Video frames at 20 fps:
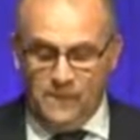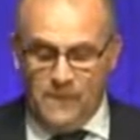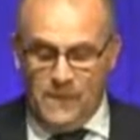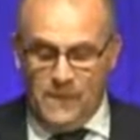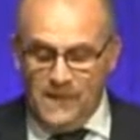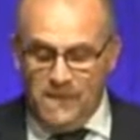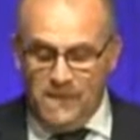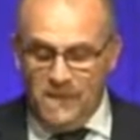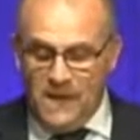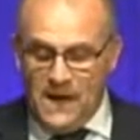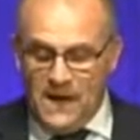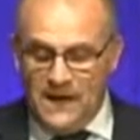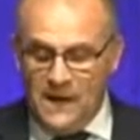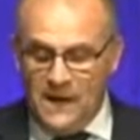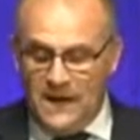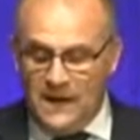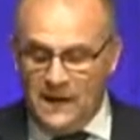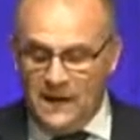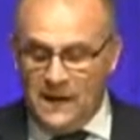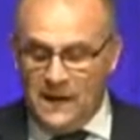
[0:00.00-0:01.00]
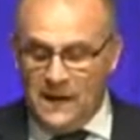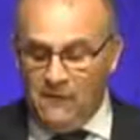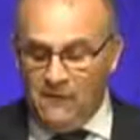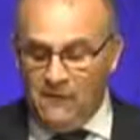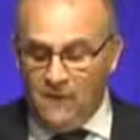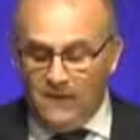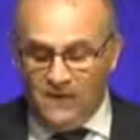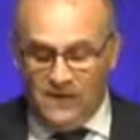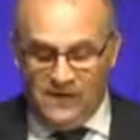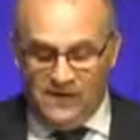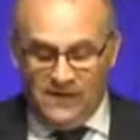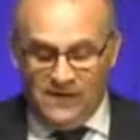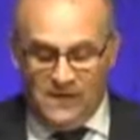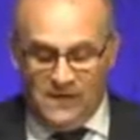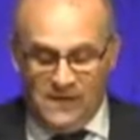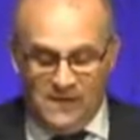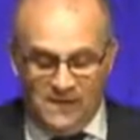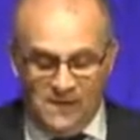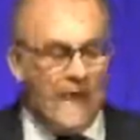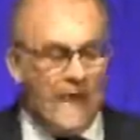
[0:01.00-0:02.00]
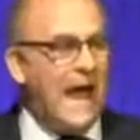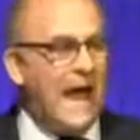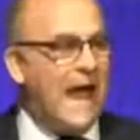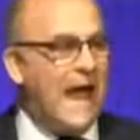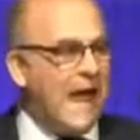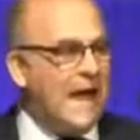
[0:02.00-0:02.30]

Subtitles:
The paper made it clear that there is indeed